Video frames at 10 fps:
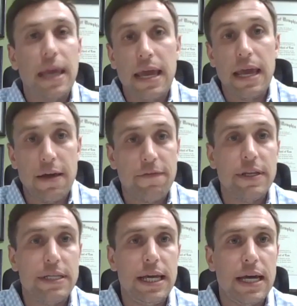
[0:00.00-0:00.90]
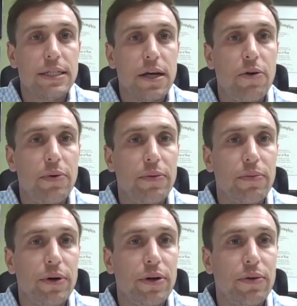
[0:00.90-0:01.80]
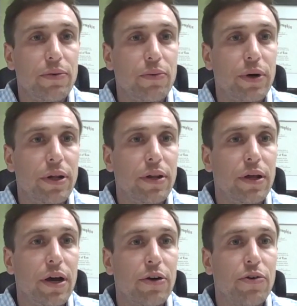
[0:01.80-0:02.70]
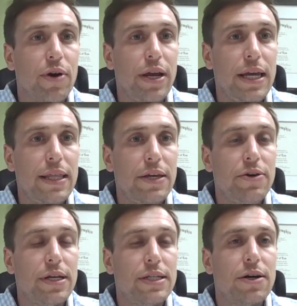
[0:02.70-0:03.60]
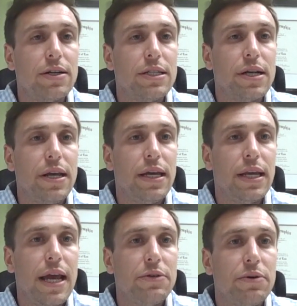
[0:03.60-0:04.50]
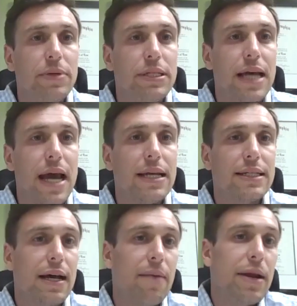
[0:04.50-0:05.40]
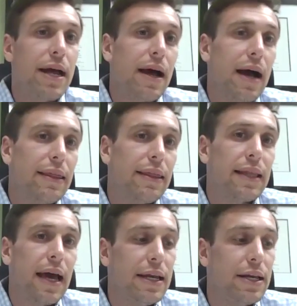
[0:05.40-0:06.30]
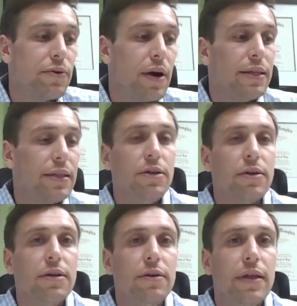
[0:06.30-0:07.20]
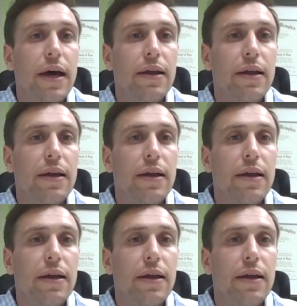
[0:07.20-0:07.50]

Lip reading: if the DSO will agree that you can start studying an H-1B status, I mean, I think that is right that you could do that.